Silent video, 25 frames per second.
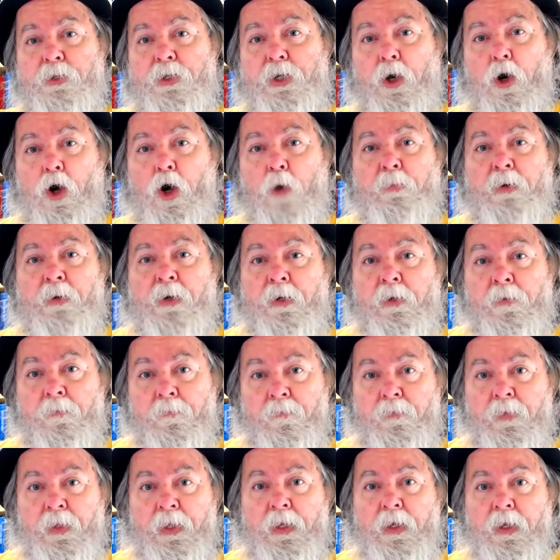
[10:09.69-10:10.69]
carbon,
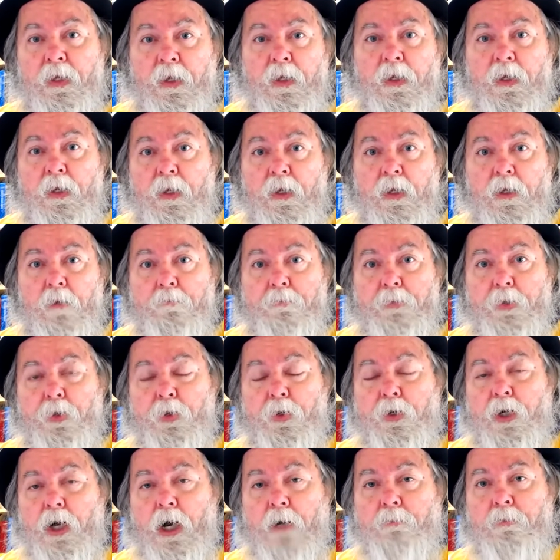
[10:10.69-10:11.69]
pure
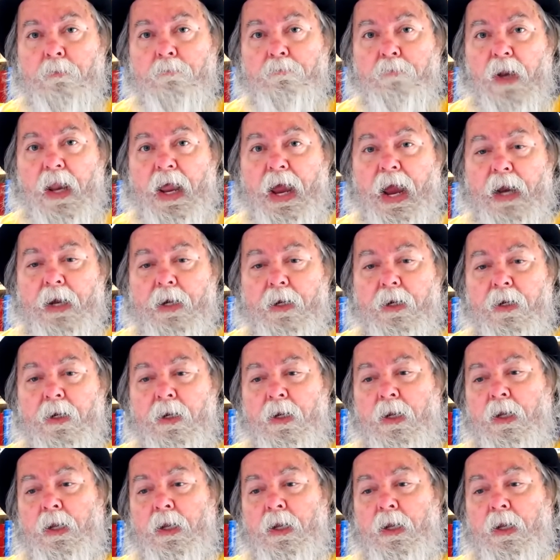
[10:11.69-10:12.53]
carbon black.